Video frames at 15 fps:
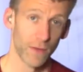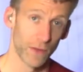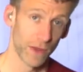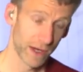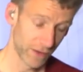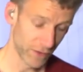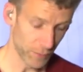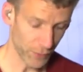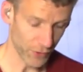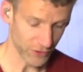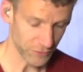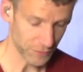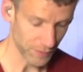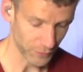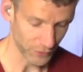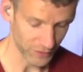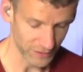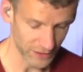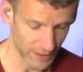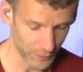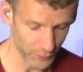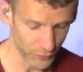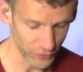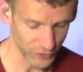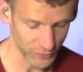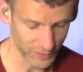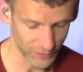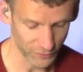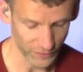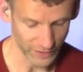And then at the bottom, I'm going to tap
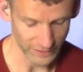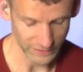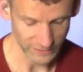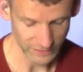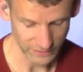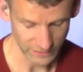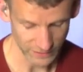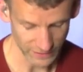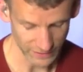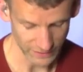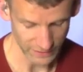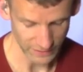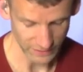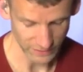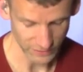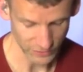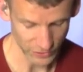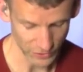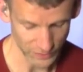Auto Advance and